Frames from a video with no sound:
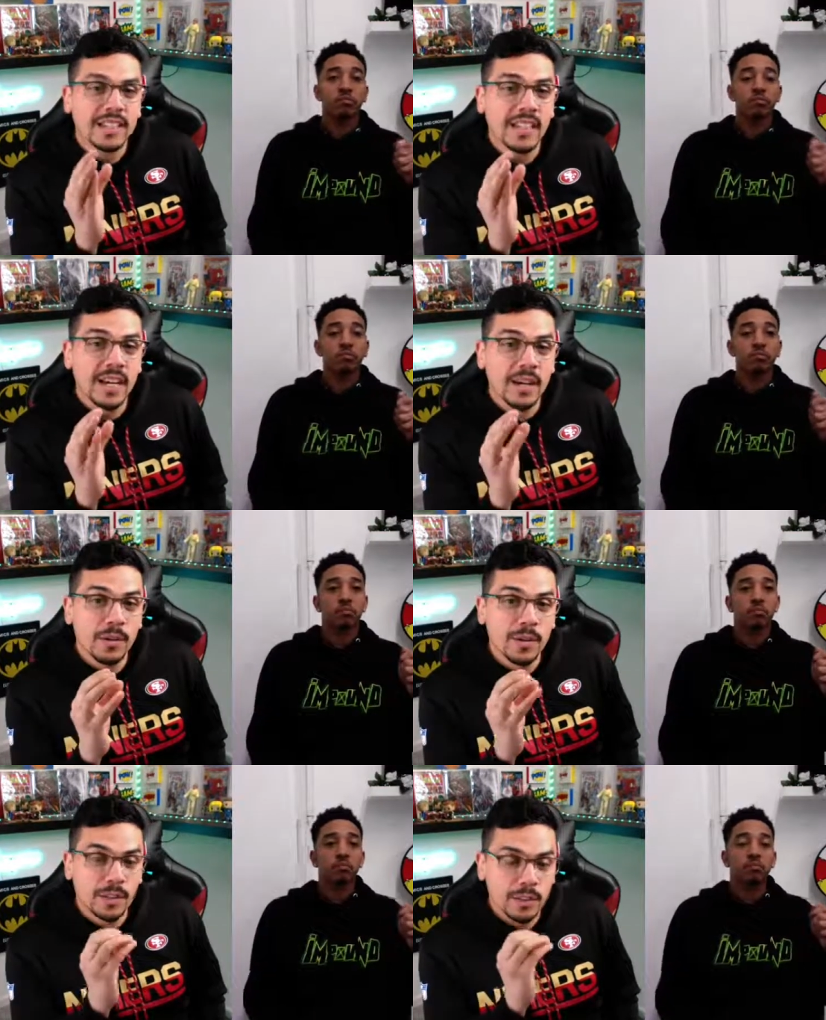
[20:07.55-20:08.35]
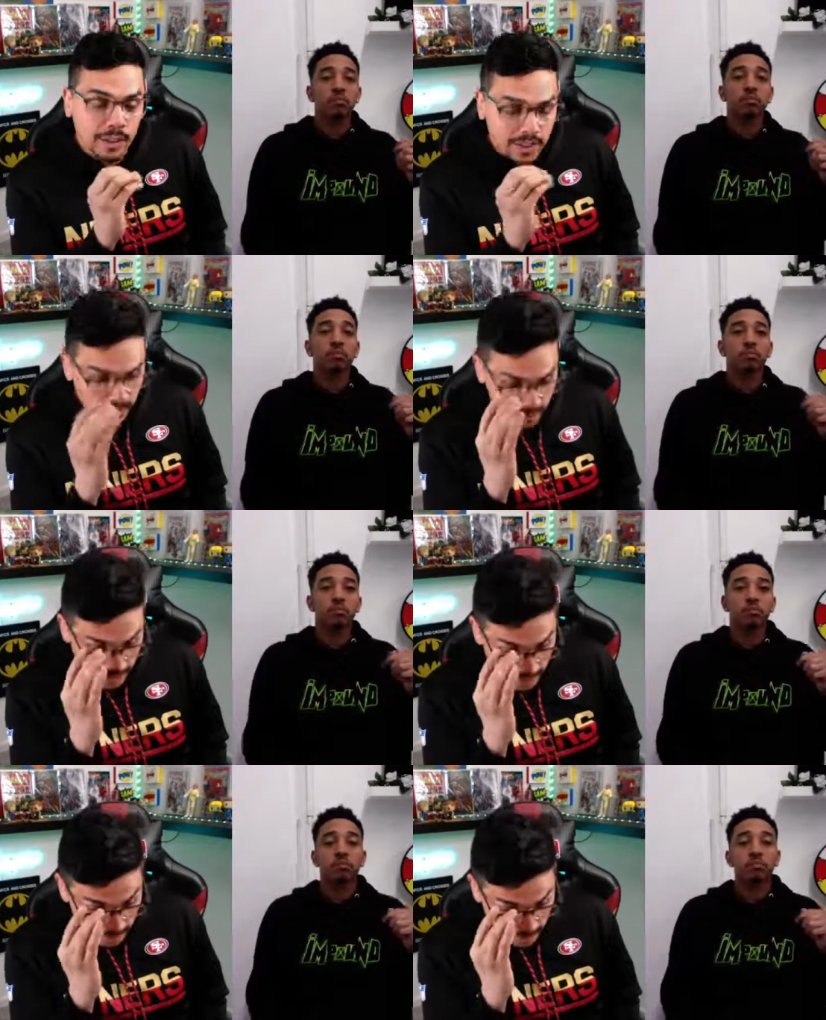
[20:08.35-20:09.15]
Speaker 1: now is is the
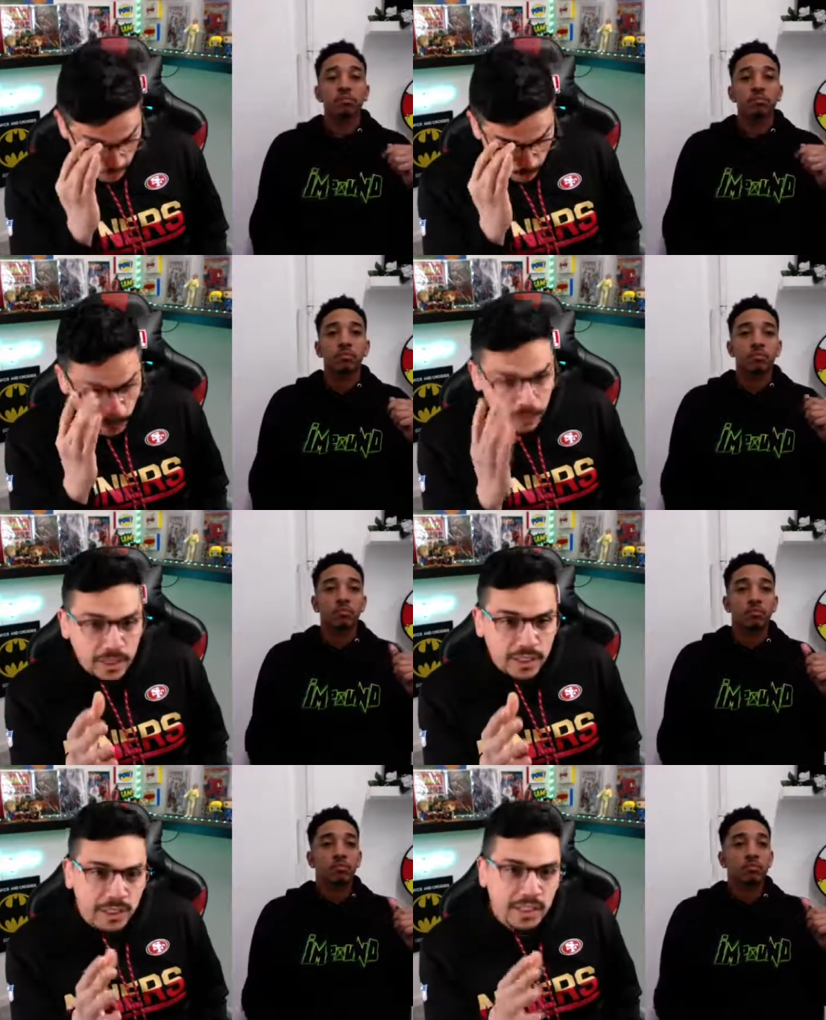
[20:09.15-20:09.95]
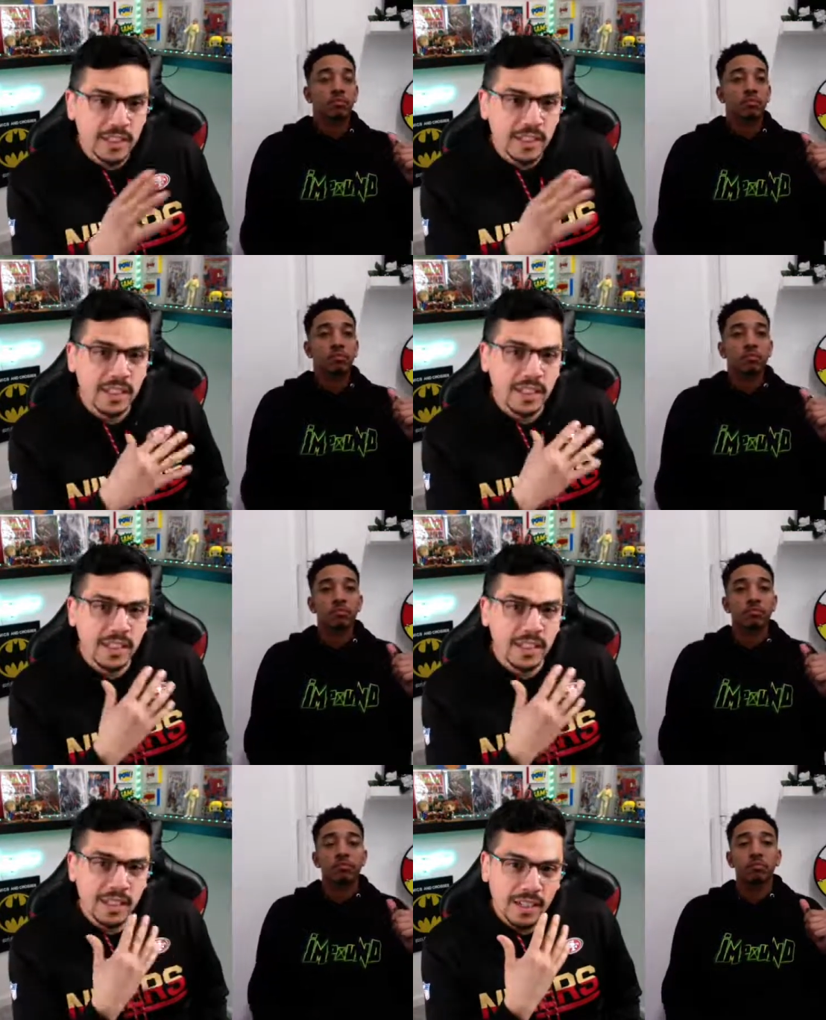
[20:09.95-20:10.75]
day that you're releasing
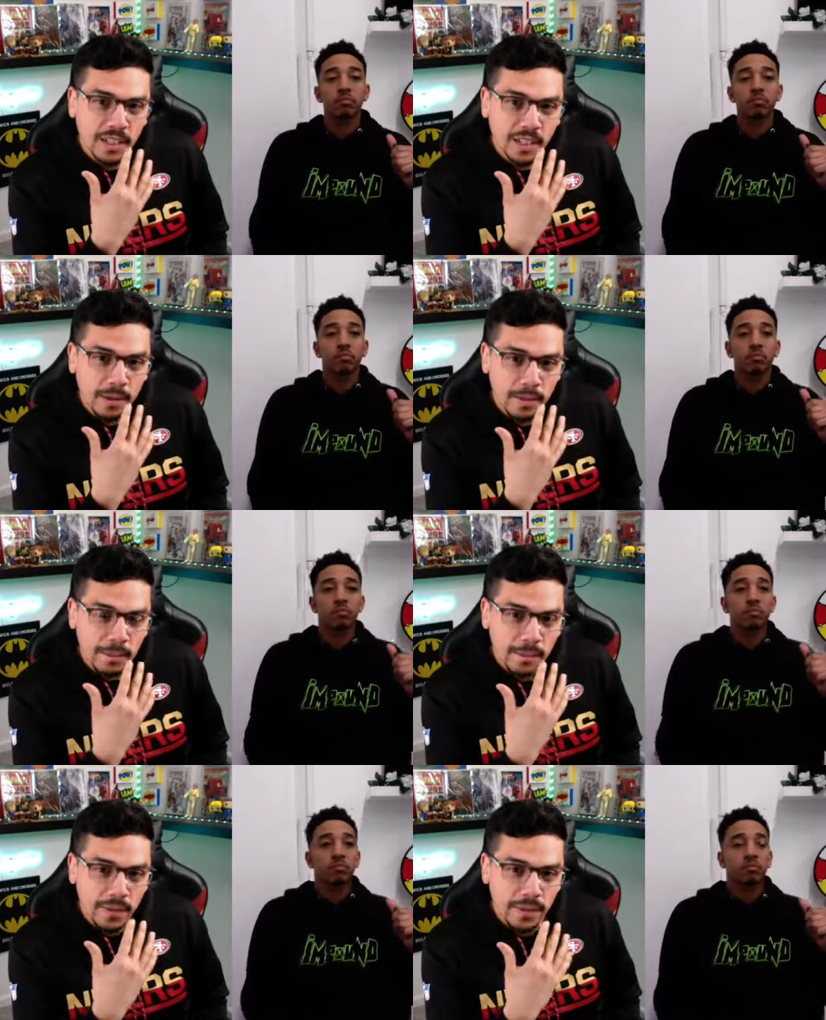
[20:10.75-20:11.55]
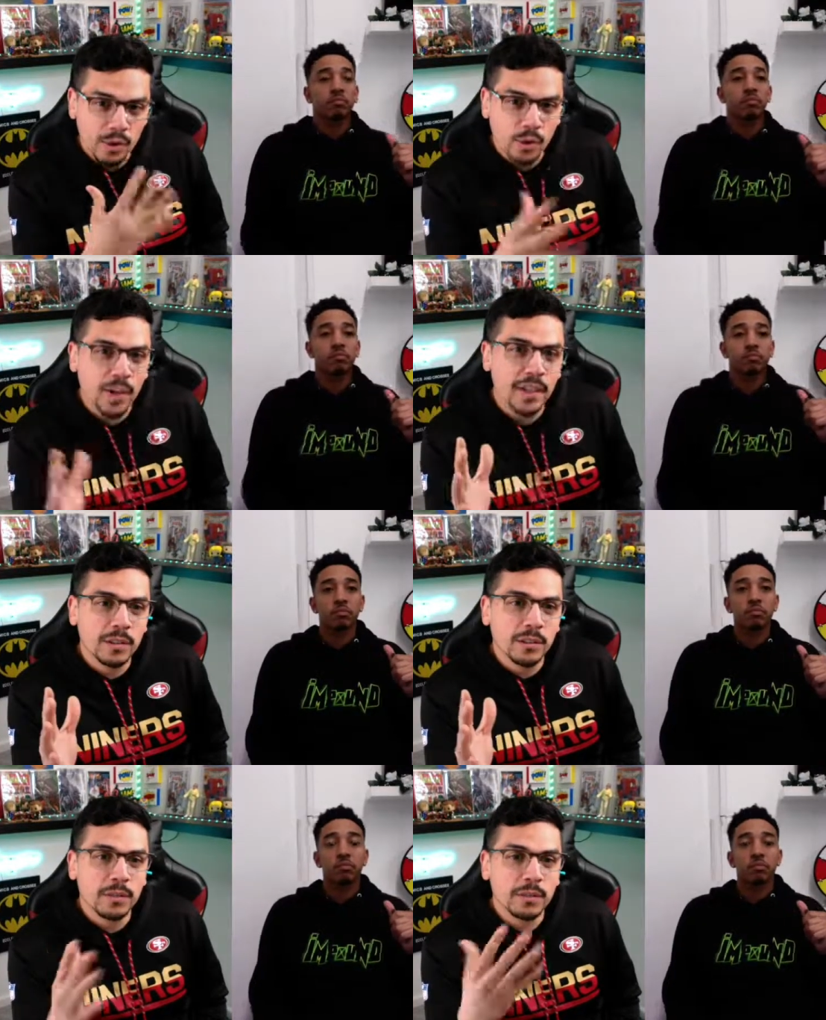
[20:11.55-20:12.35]
the um, the
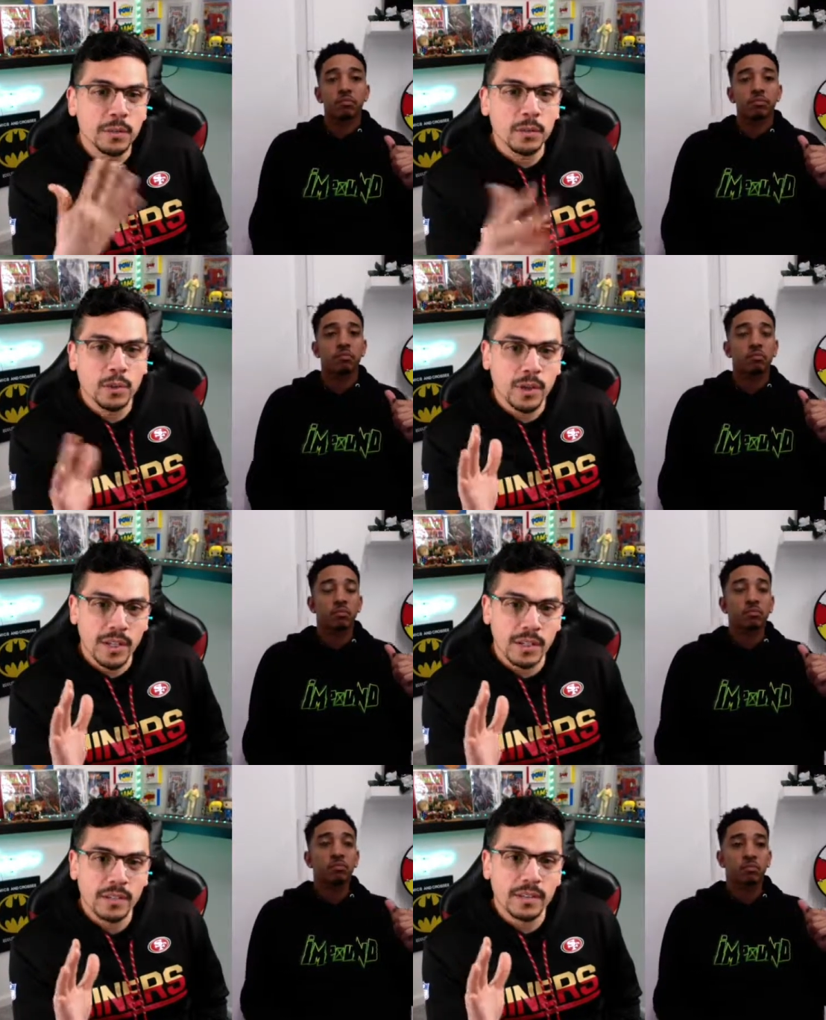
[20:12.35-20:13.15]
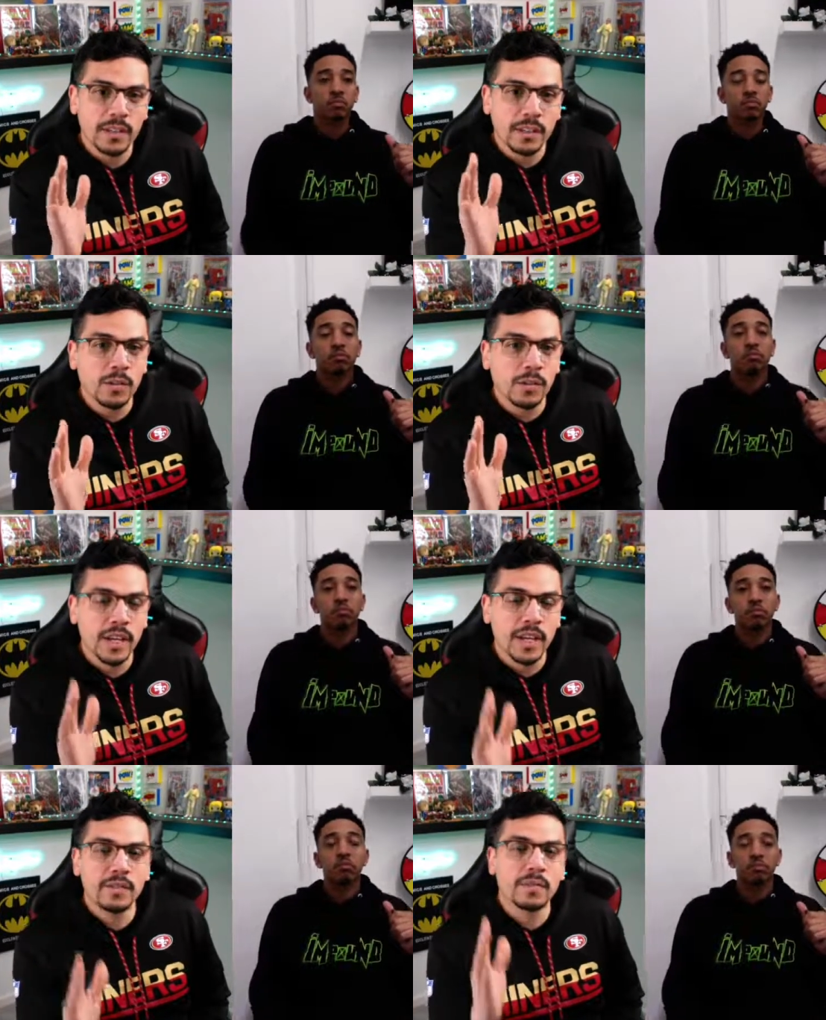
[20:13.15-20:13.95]
trailer, the full trailer that you
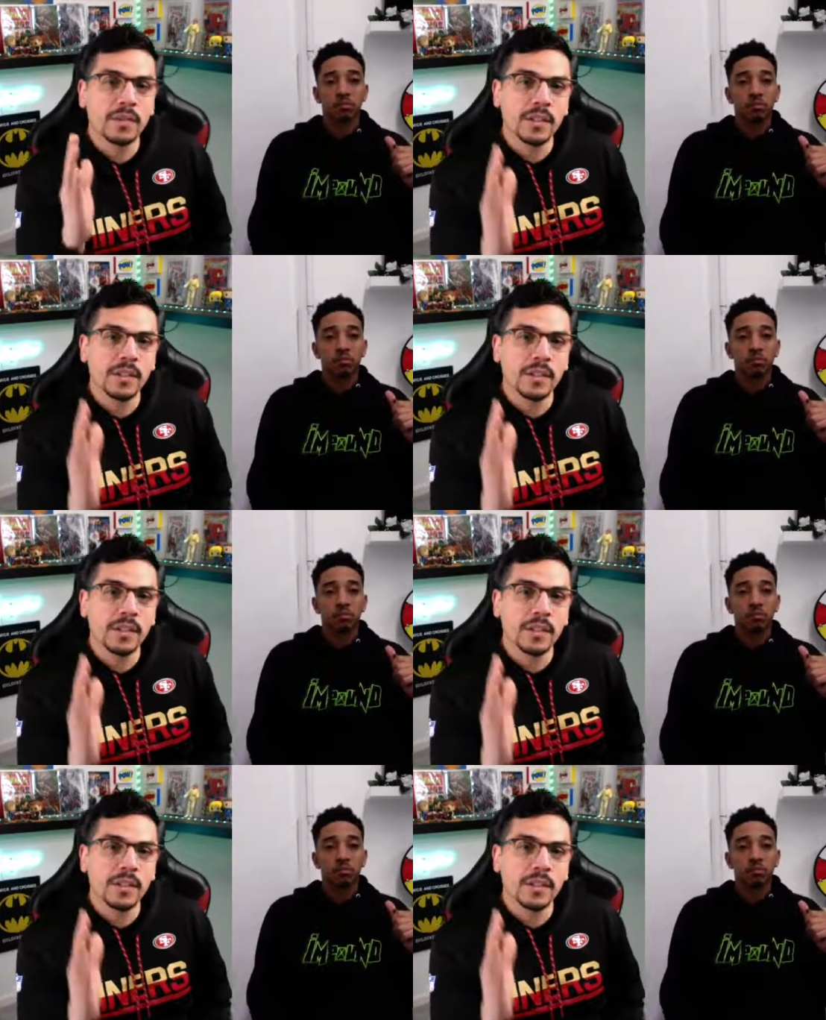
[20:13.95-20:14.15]
created for